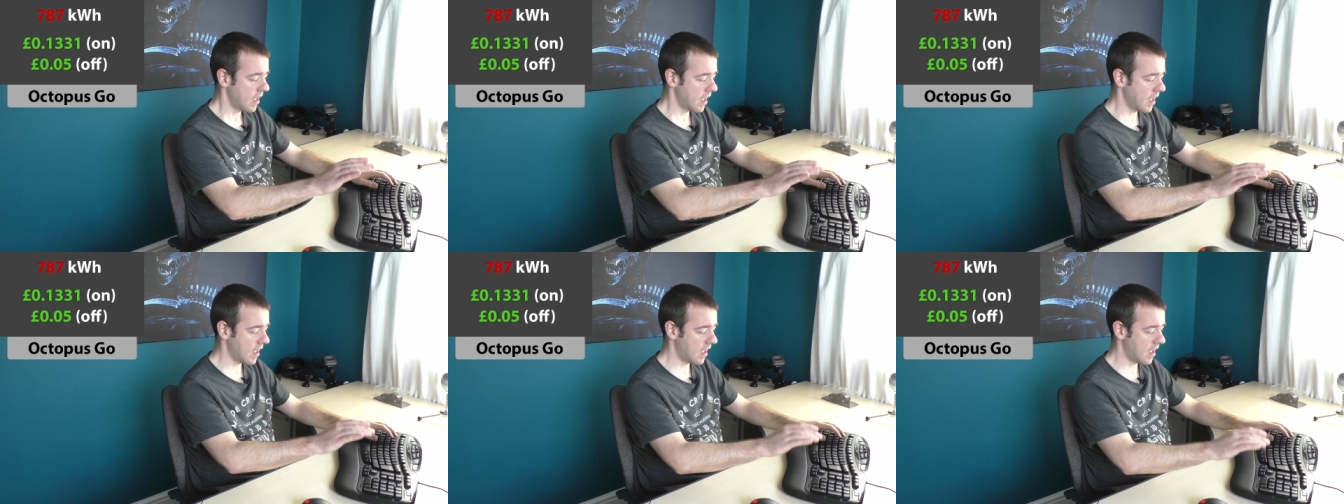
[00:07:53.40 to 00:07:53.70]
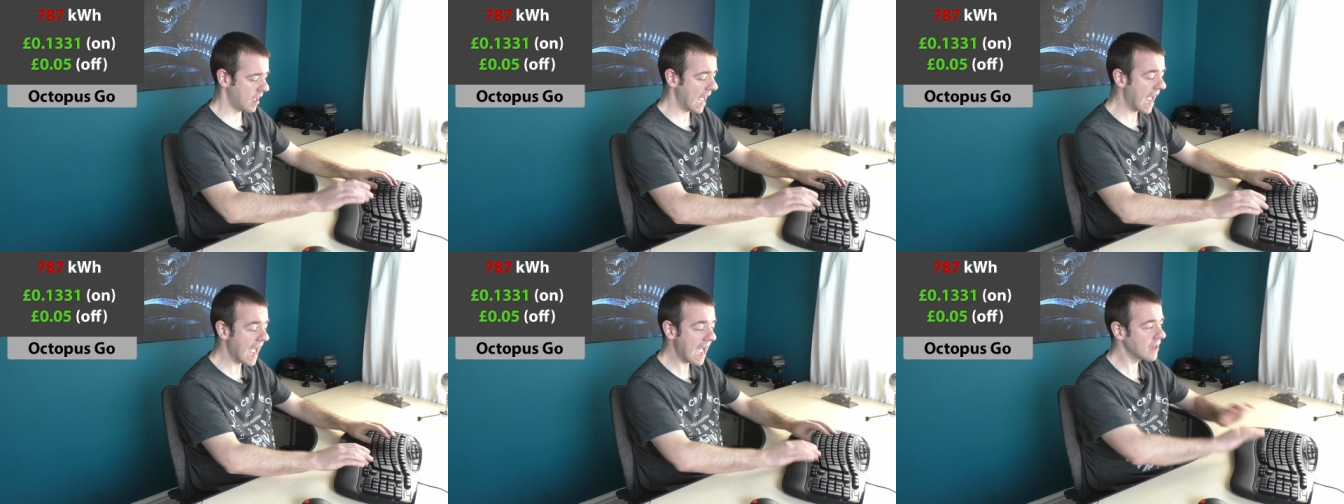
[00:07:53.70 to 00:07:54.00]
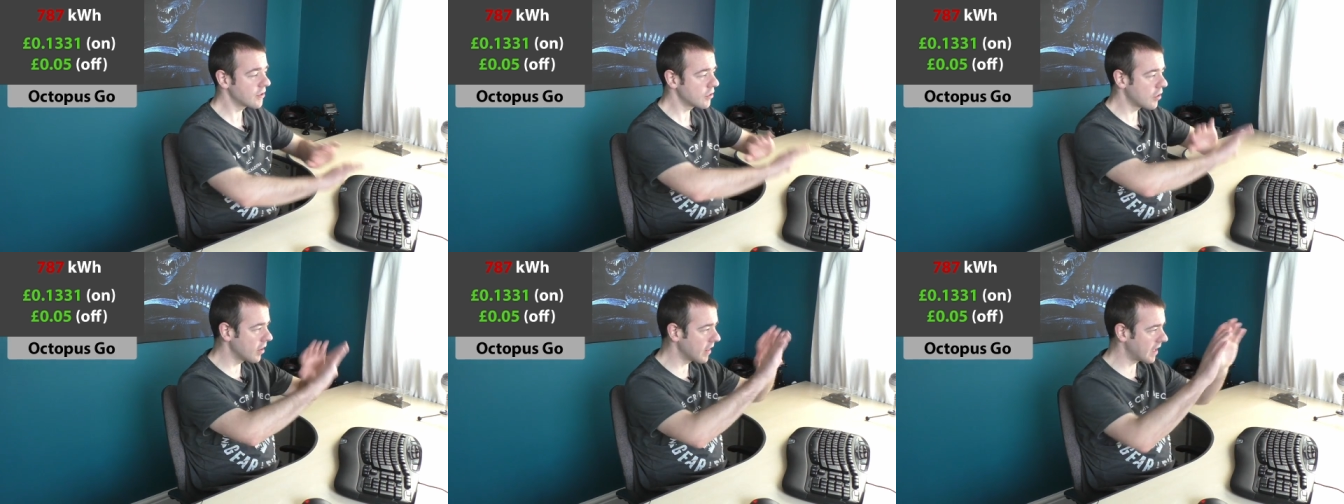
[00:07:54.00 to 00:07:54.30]
Uh,
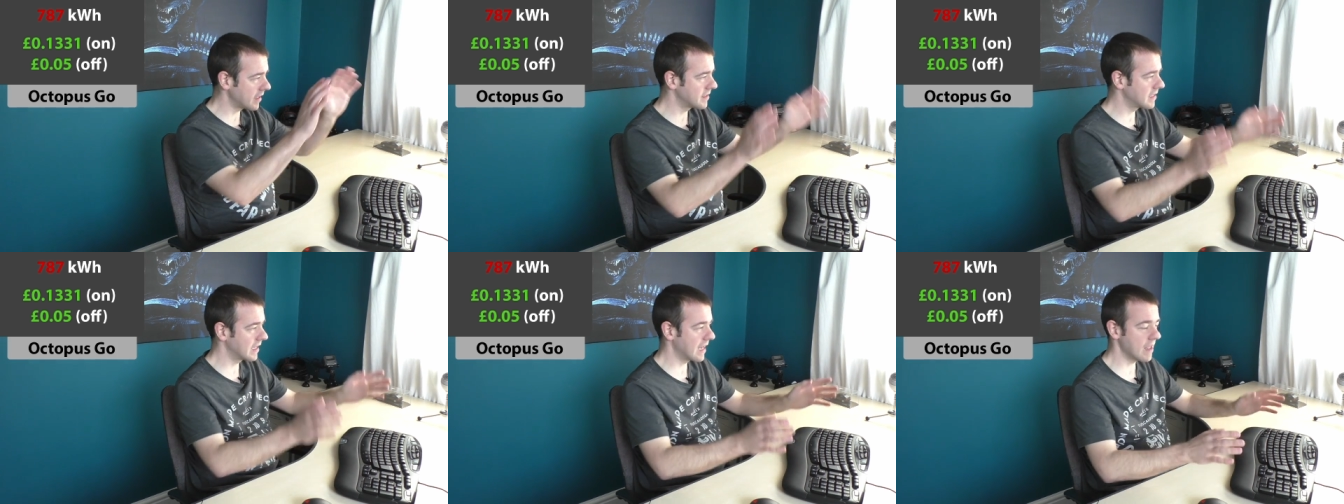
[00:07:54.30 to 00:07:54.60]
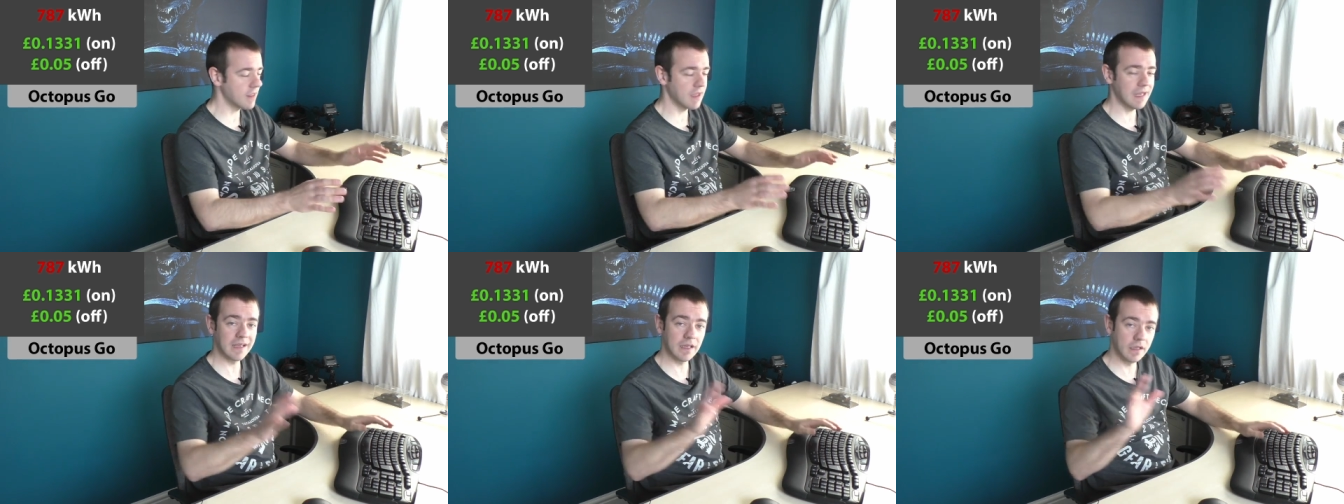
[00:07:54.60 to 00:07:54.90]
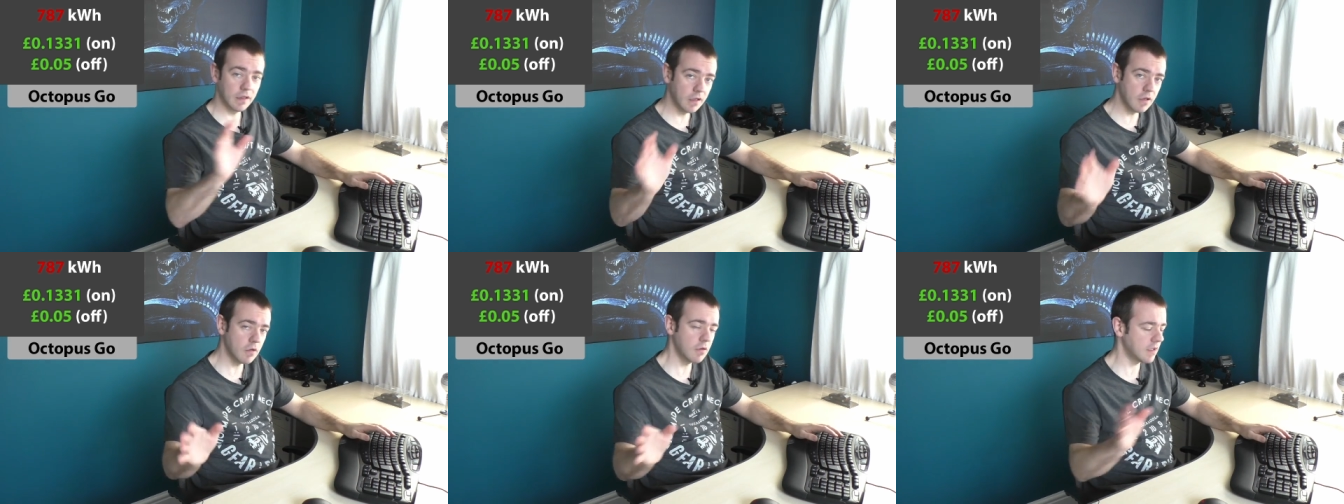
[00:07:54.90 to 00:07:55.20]
add all that together,
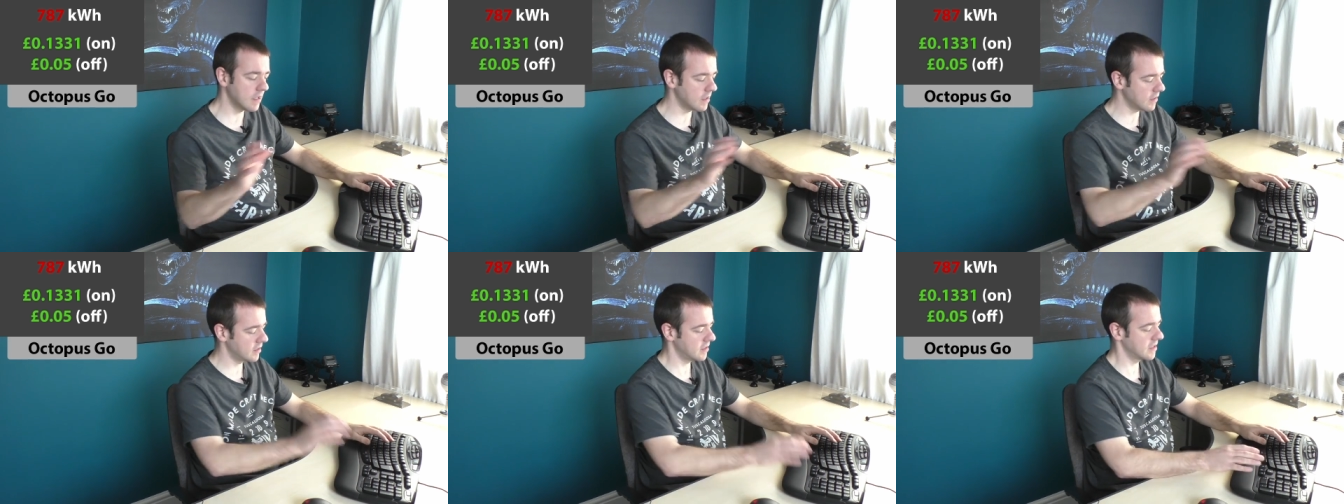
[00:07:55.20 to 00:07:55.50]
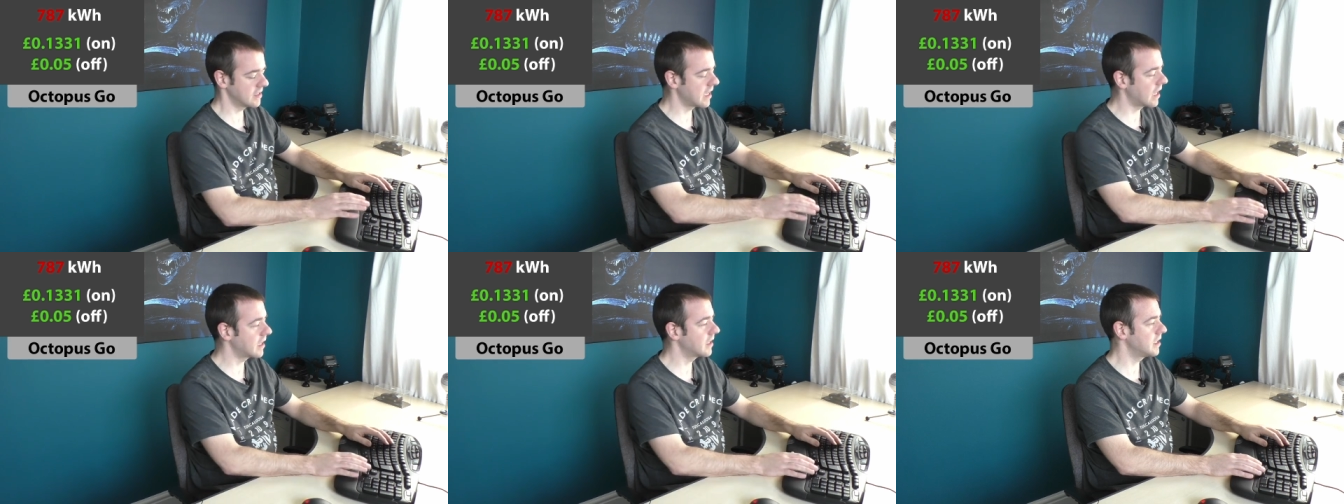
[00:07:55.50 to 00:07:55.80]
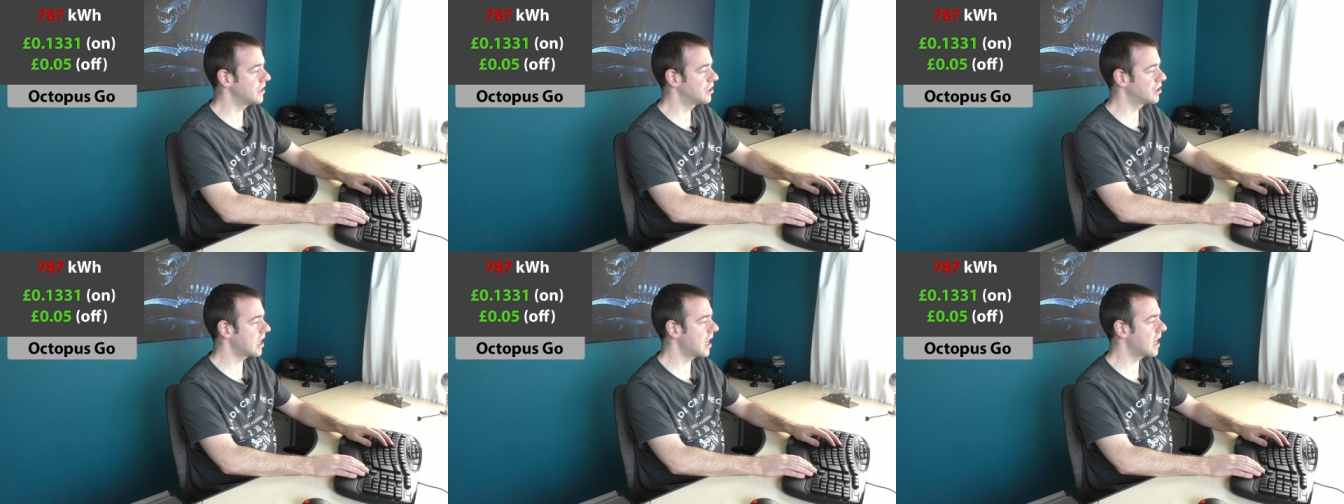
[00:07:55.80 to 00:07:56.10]
including the
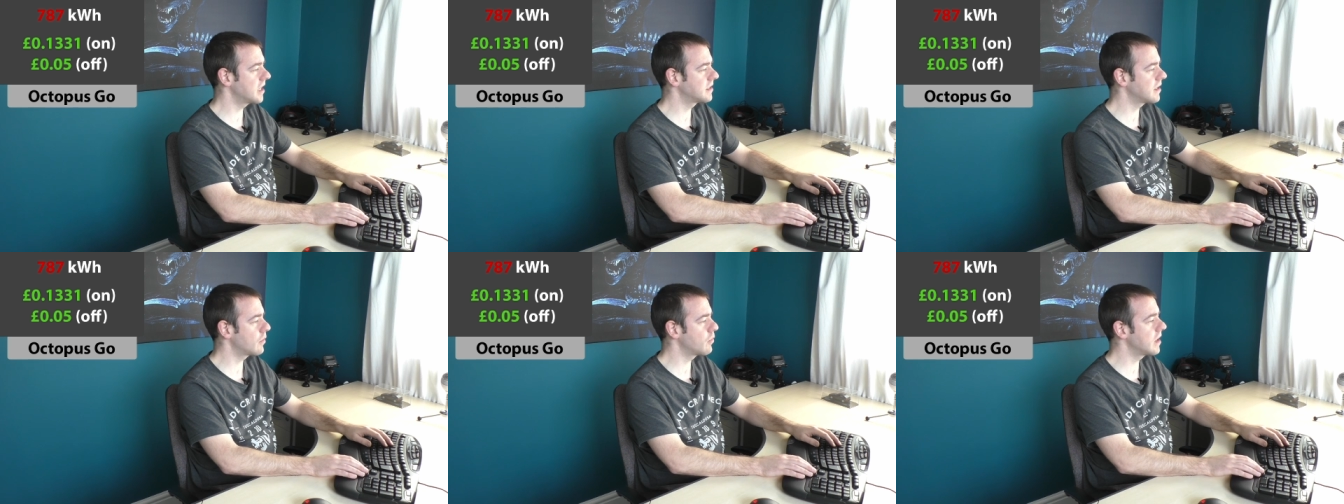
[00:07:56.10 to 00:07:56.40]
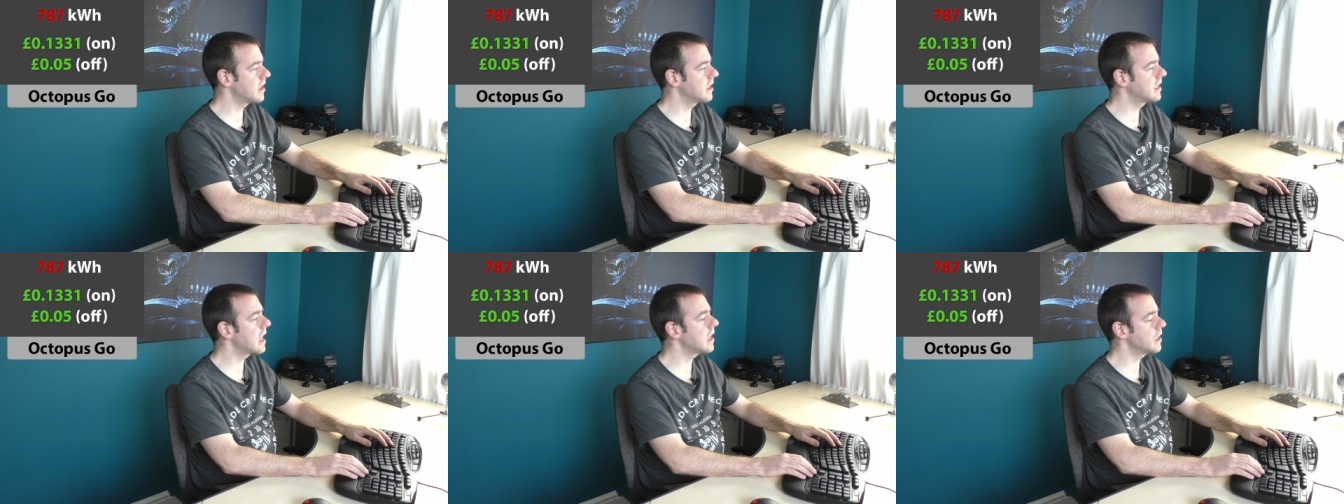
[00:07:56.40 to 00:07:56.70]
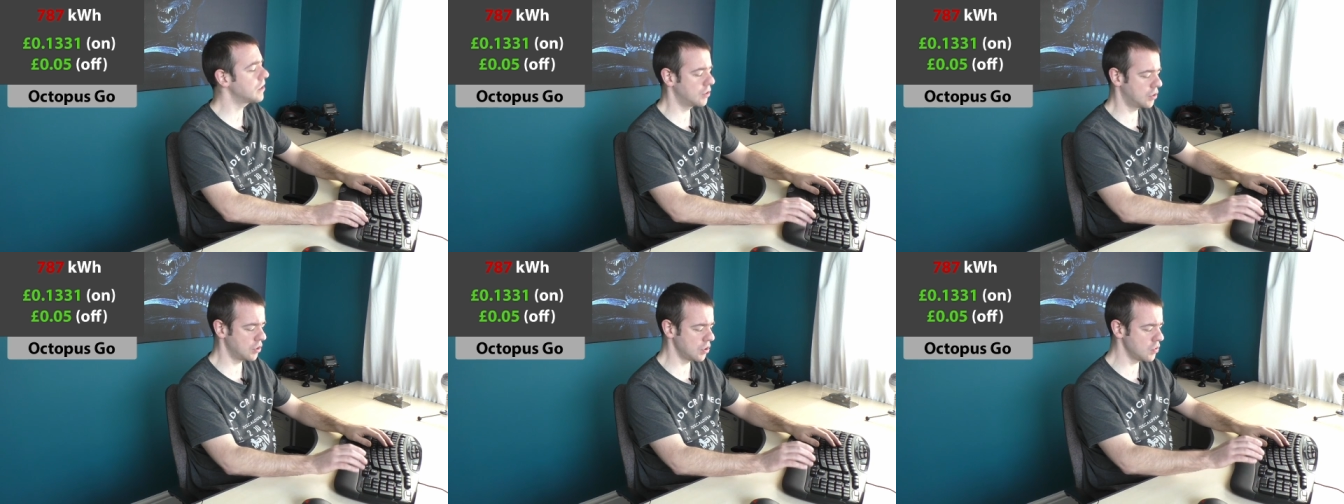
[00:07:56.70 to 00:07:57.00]
standing charge, and we
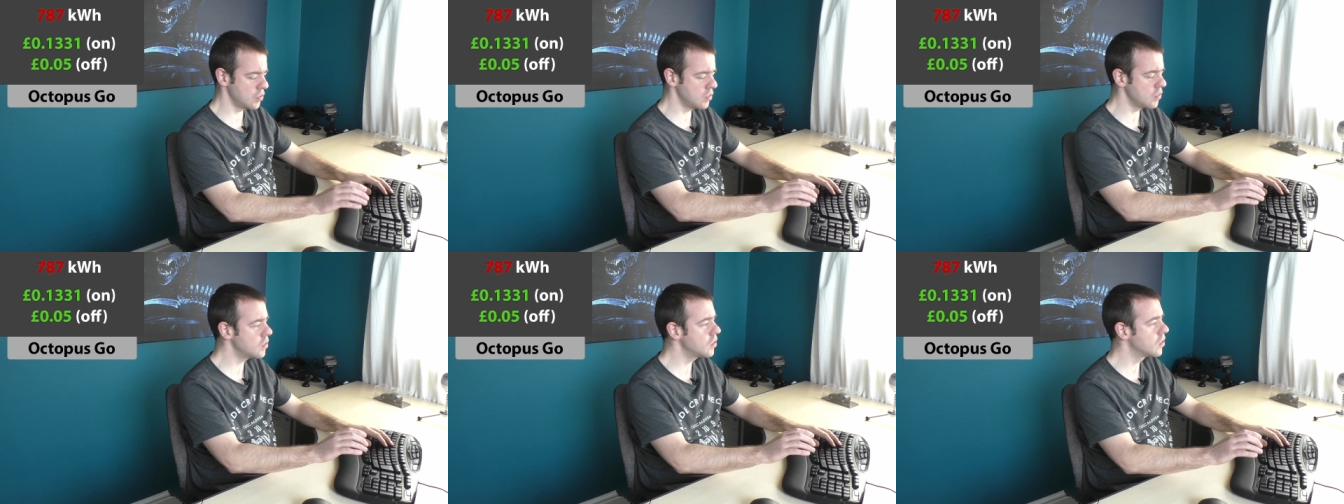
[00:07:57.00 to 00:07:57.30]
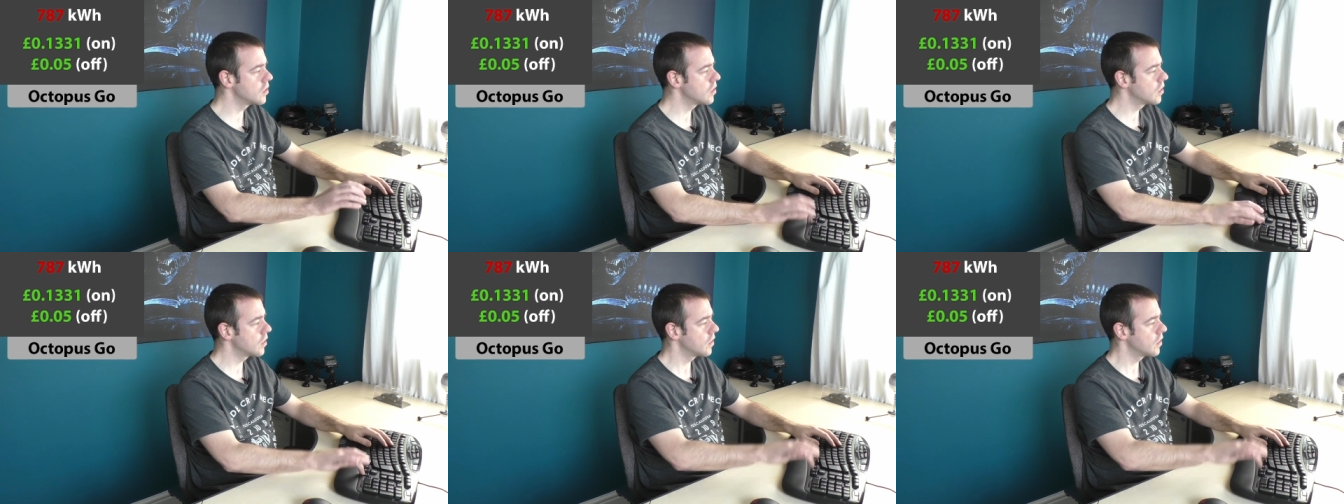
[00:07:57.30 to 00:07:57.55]
get to